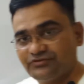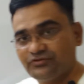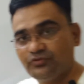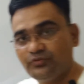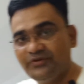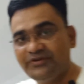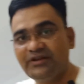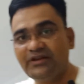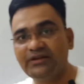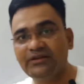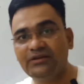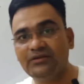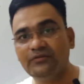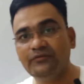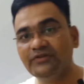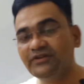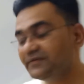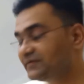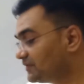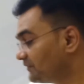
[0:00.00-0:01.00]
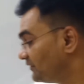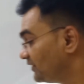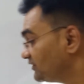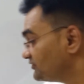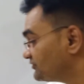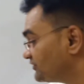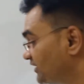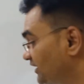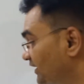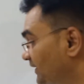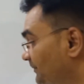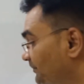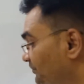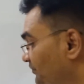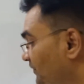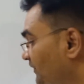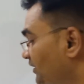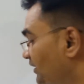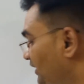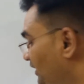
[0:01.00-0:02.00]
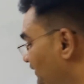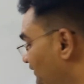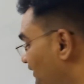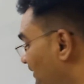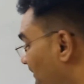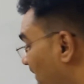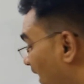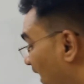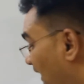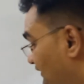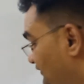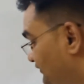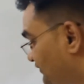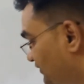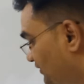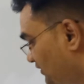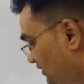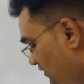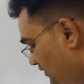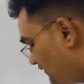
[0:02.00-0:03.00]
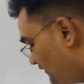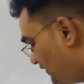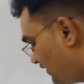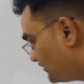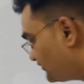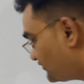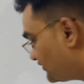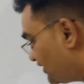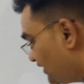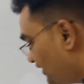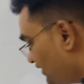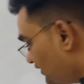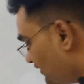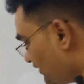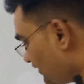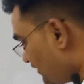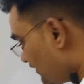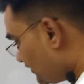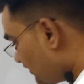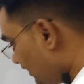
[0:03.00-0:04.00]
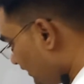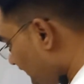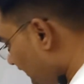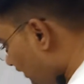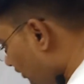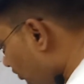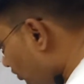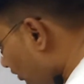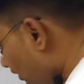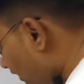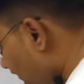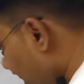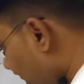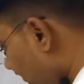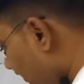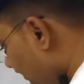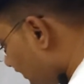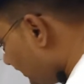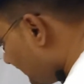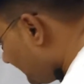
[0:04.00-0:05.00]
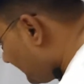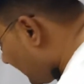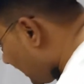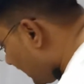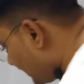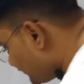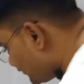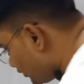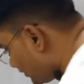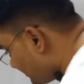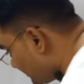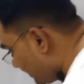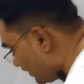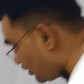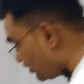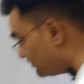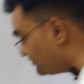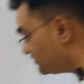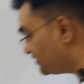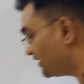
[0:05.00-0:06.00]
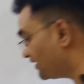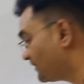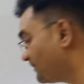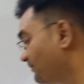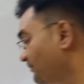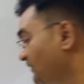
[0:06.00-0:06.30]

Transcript: Which is the first thing? It is the mass. First thing that we have to consider the mass of that object.